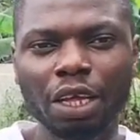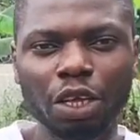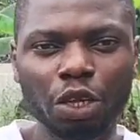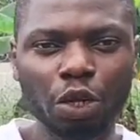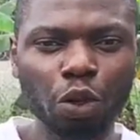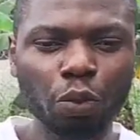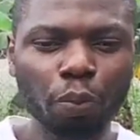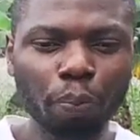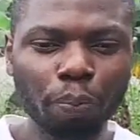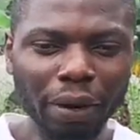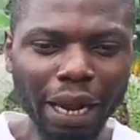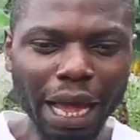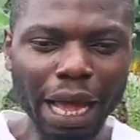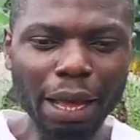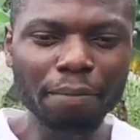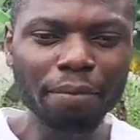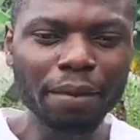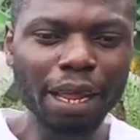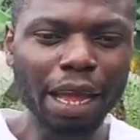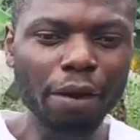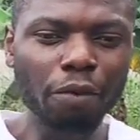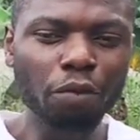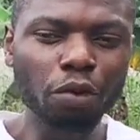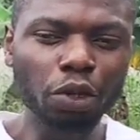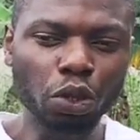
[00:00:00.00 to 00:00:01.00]
You brine
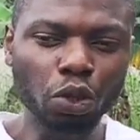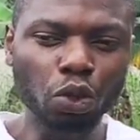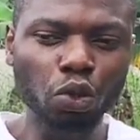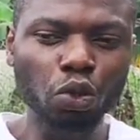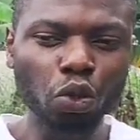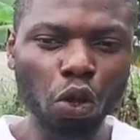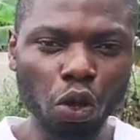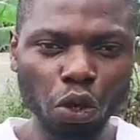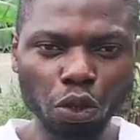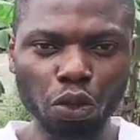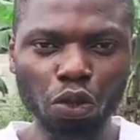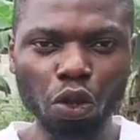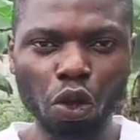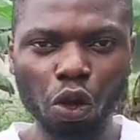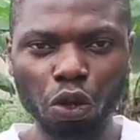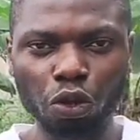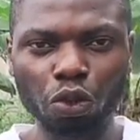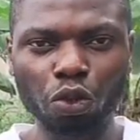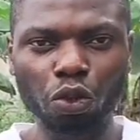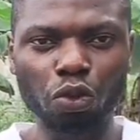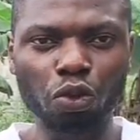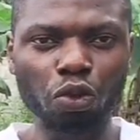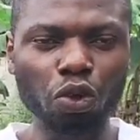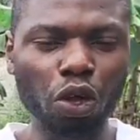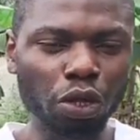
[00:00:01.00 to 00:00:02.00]
them with salt
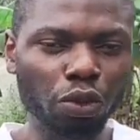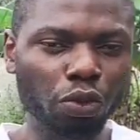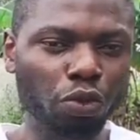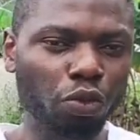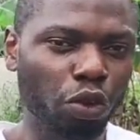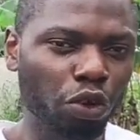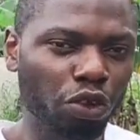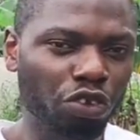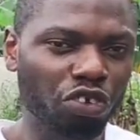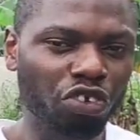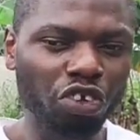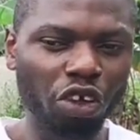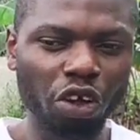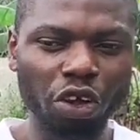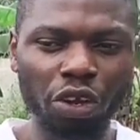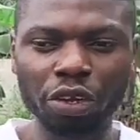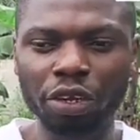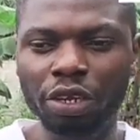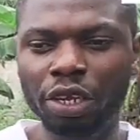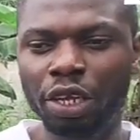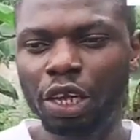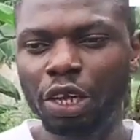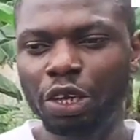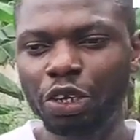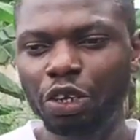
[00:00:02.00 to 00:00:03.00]
also, salt solution.
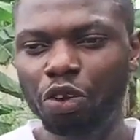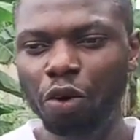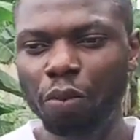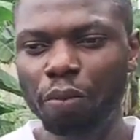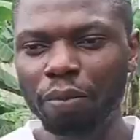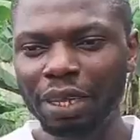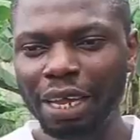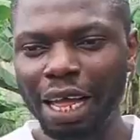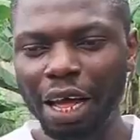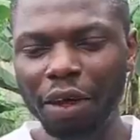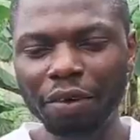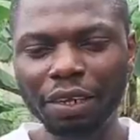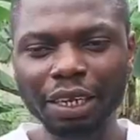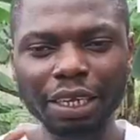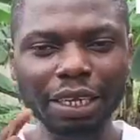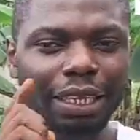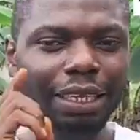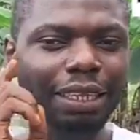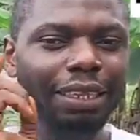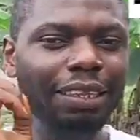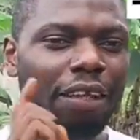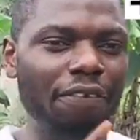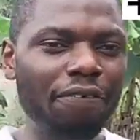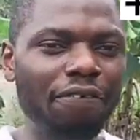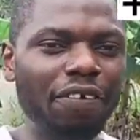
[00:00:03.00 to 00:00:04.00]
You, now this is
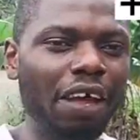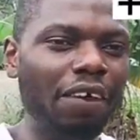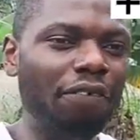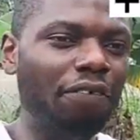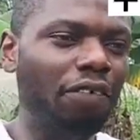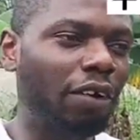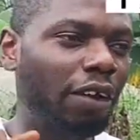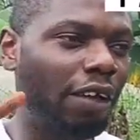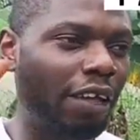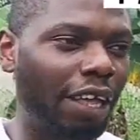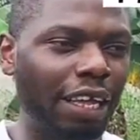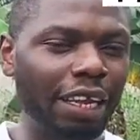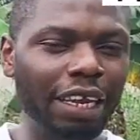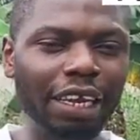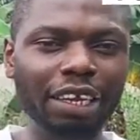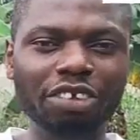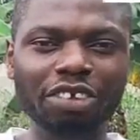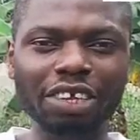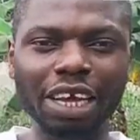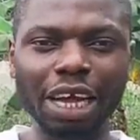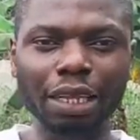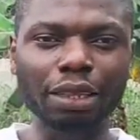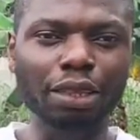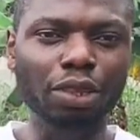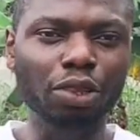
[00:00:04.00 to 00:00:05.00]
different from the
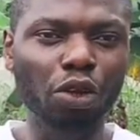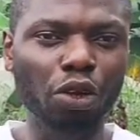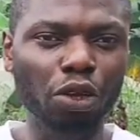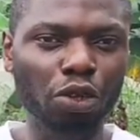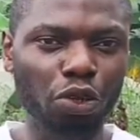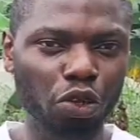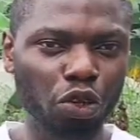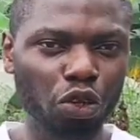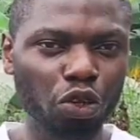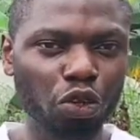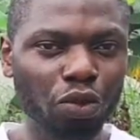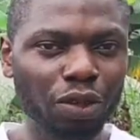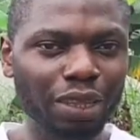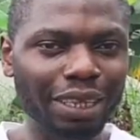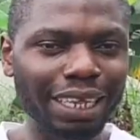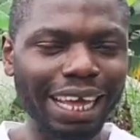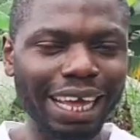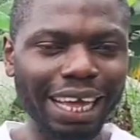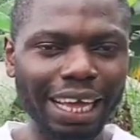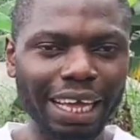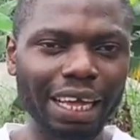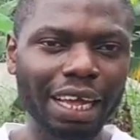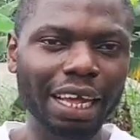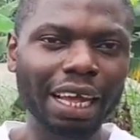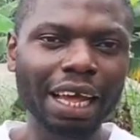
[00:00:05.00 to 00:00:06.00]
initial salt you used
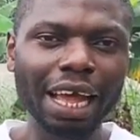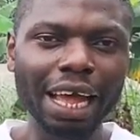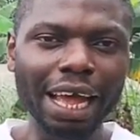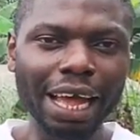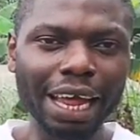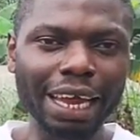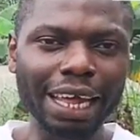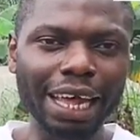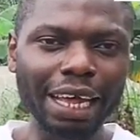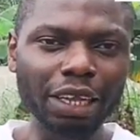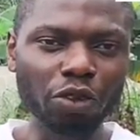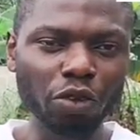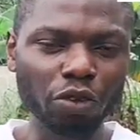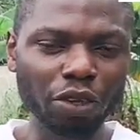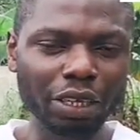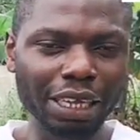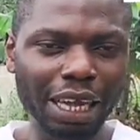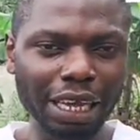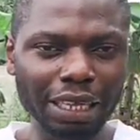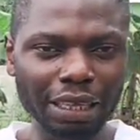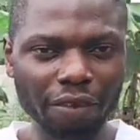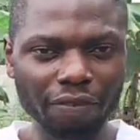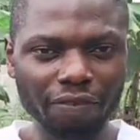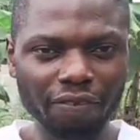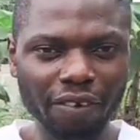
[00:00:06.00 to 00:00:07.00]
earlier to
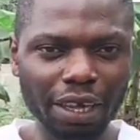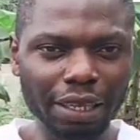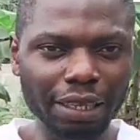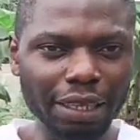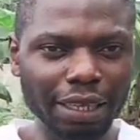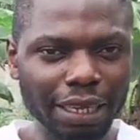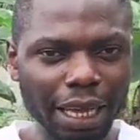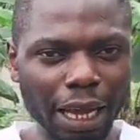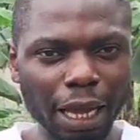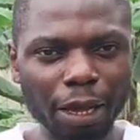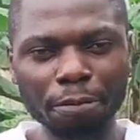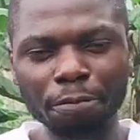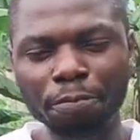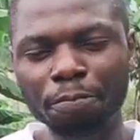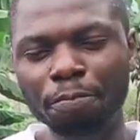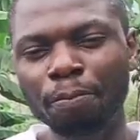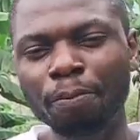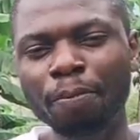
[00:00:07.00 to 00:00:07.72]
deactivate them.